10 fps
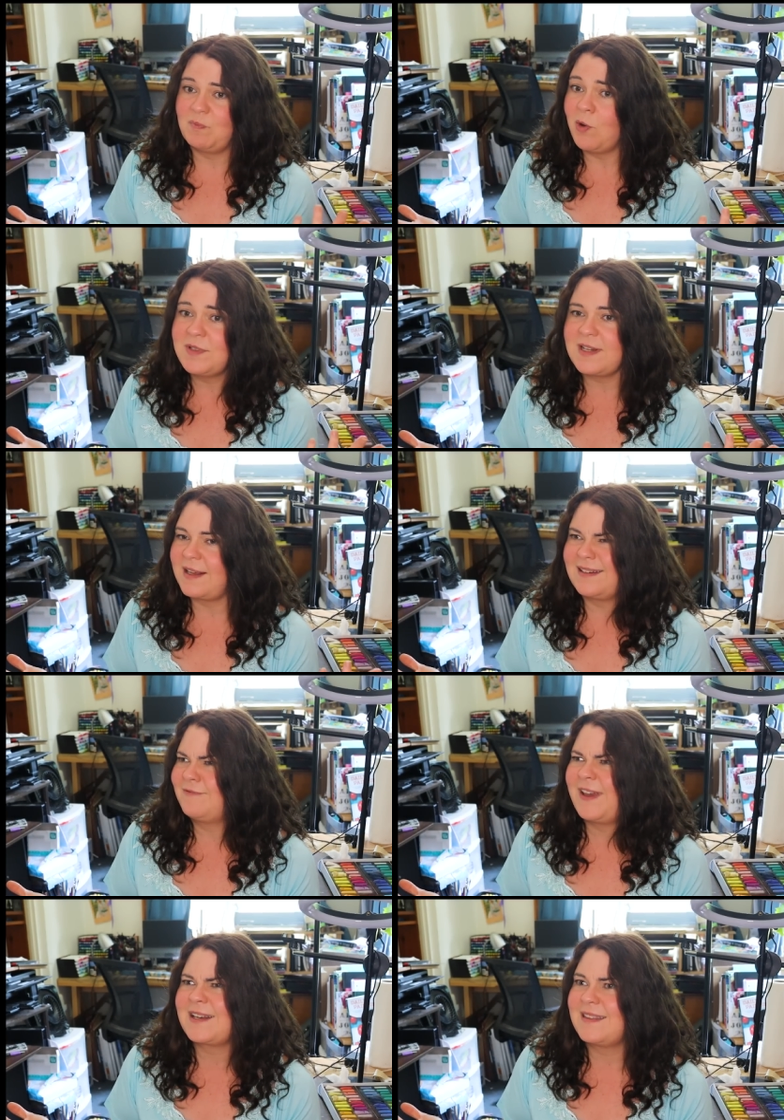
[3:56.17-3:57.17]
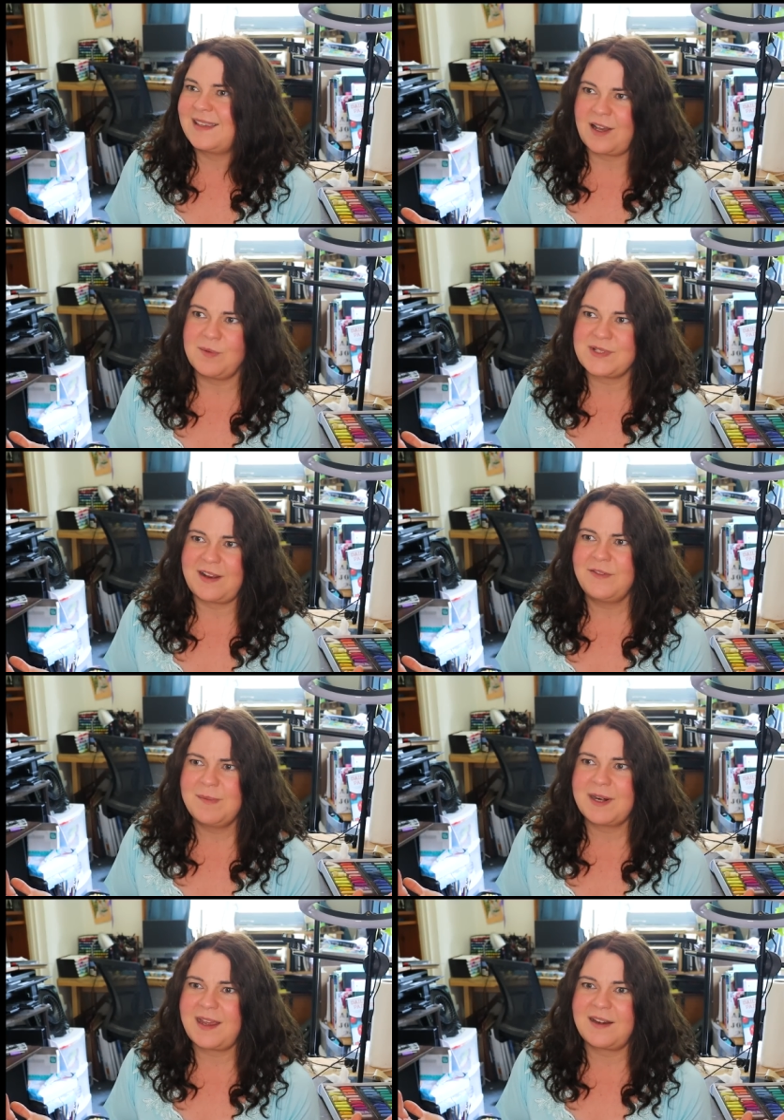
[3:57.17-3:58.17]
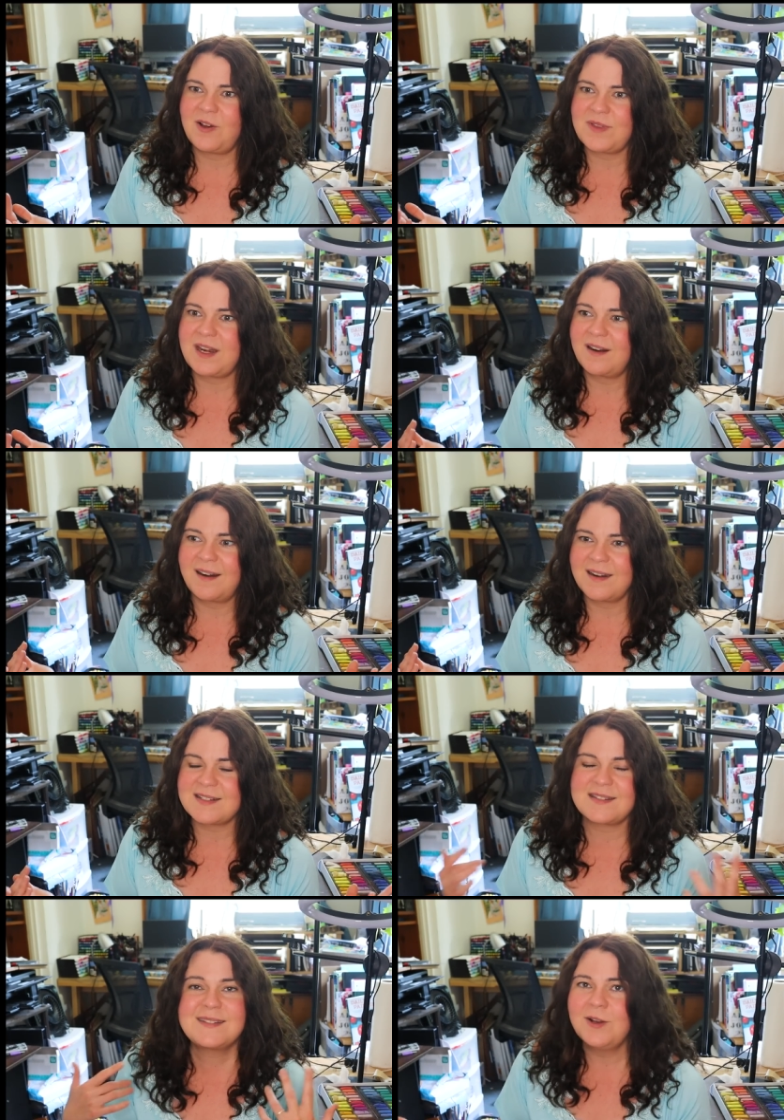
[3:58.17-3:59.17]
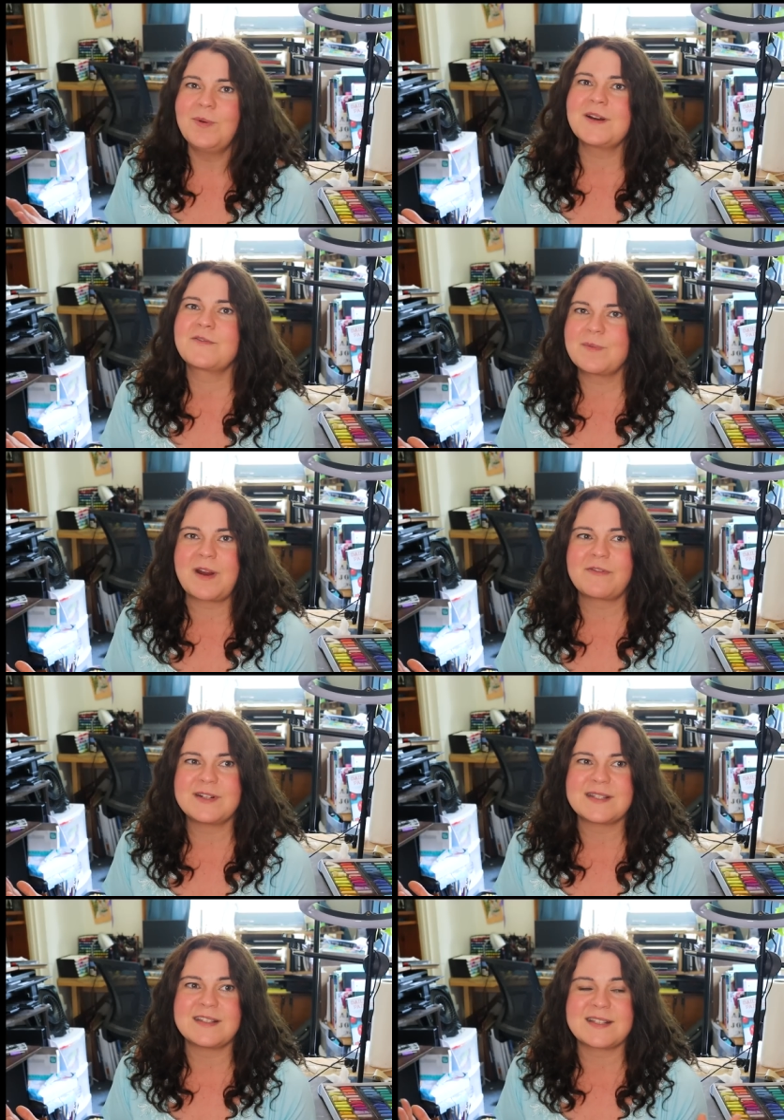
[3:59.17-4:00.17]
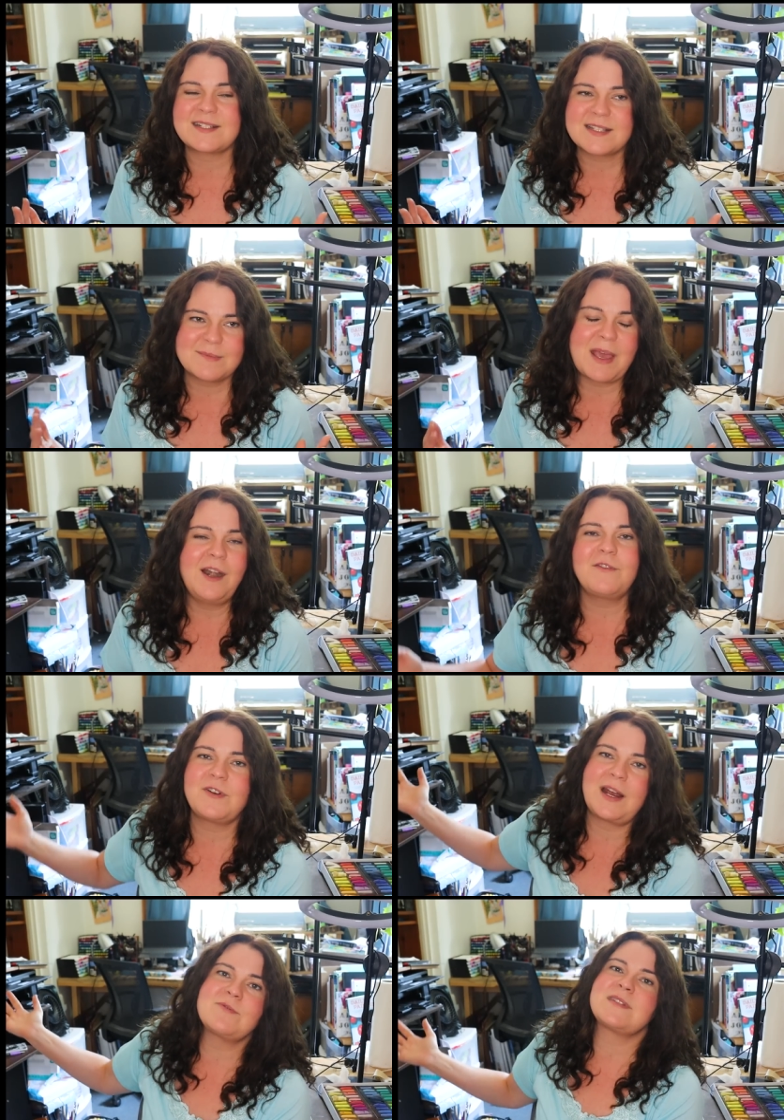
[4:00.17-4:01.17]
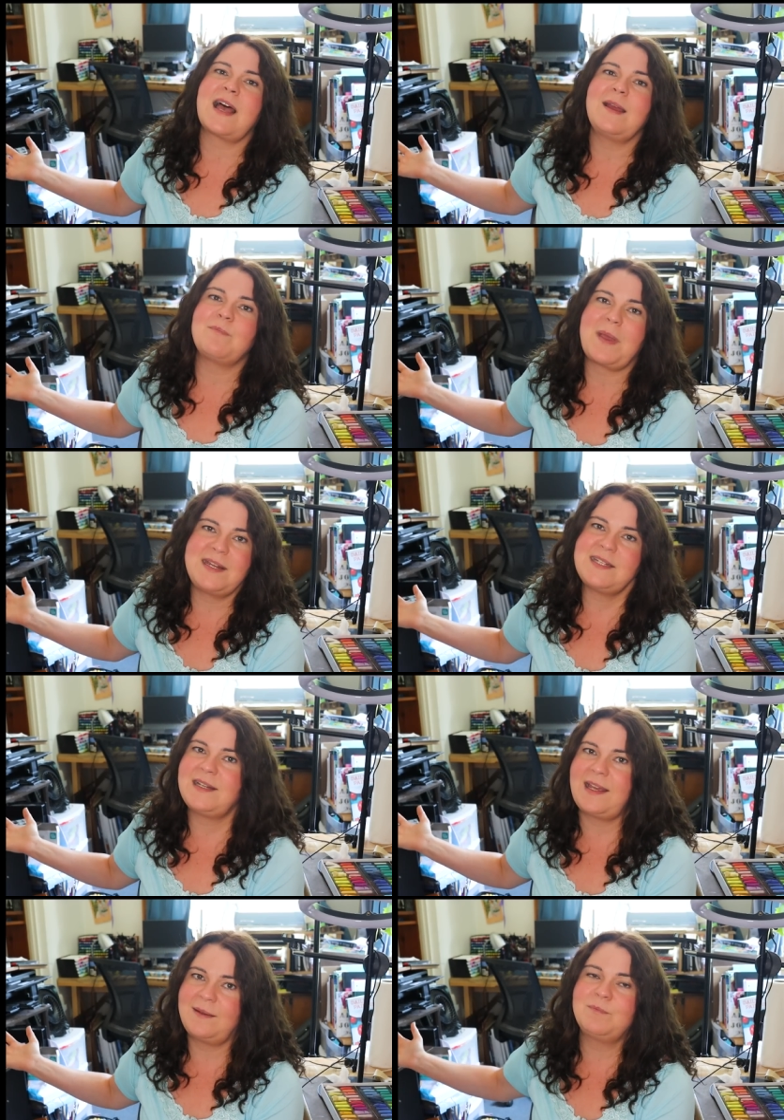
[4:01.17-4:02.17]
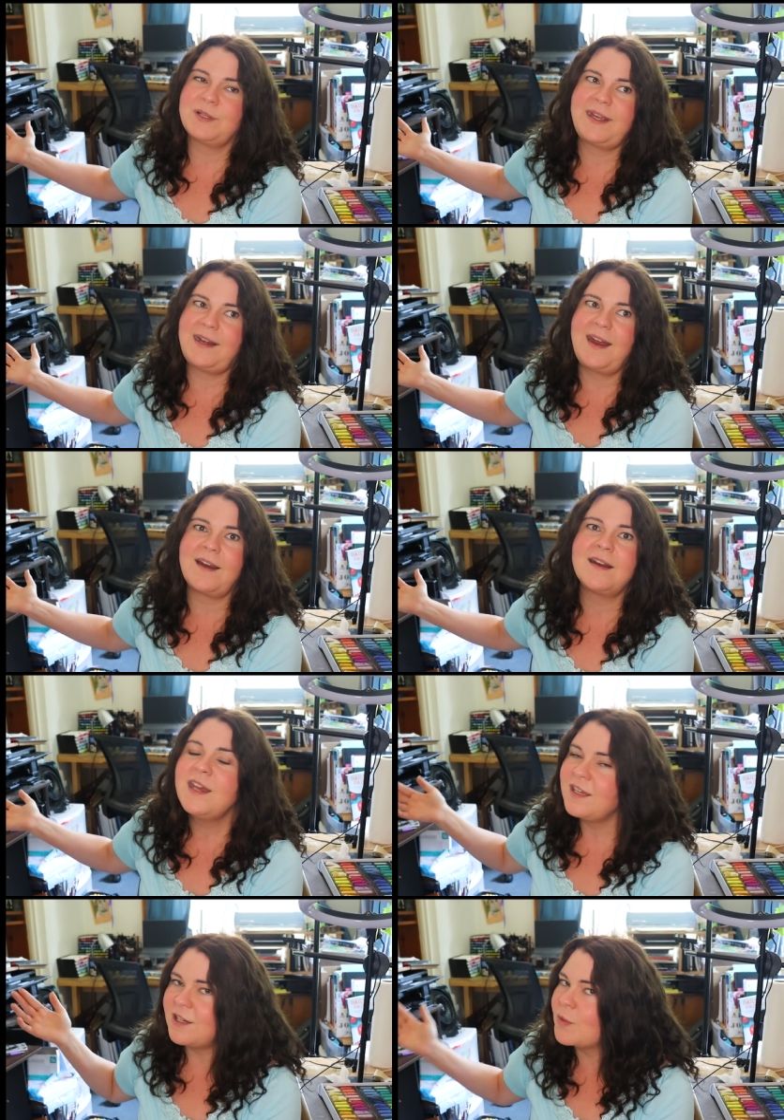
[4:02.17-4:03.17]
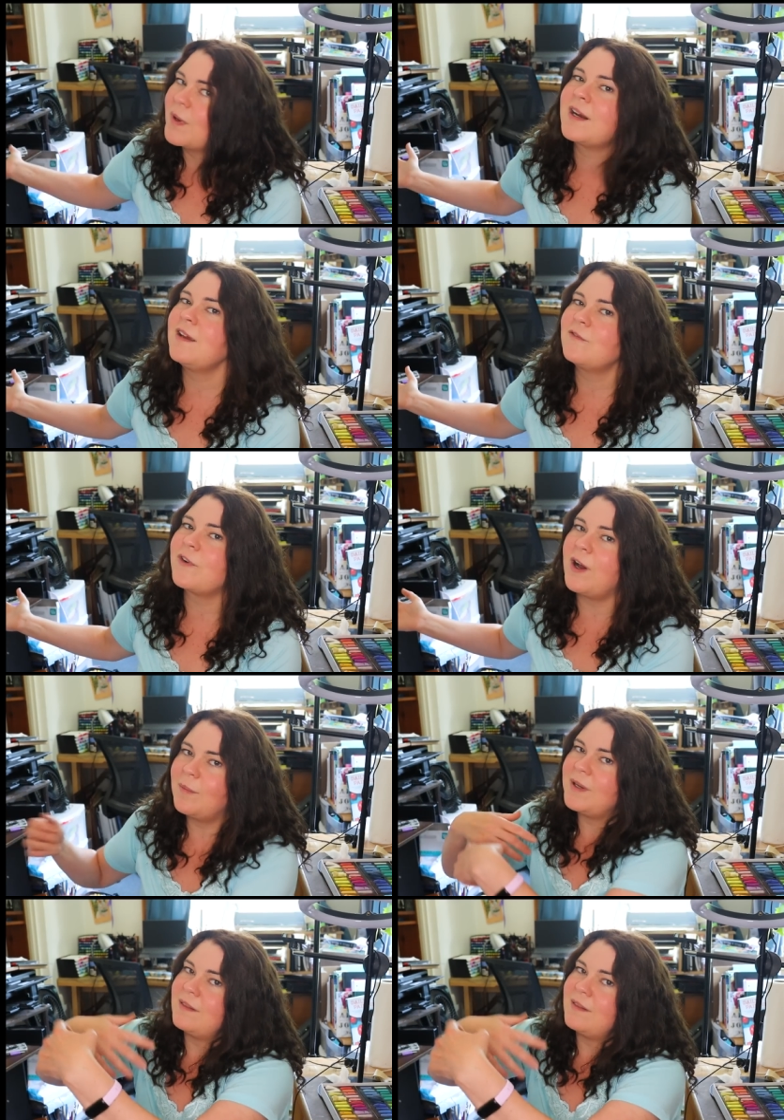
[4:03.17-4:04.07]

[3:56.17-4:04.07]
most, in fact, I think almost everybody I know that are artists still work from references. It doesn't matter if you're outside painting in plain air, you're working from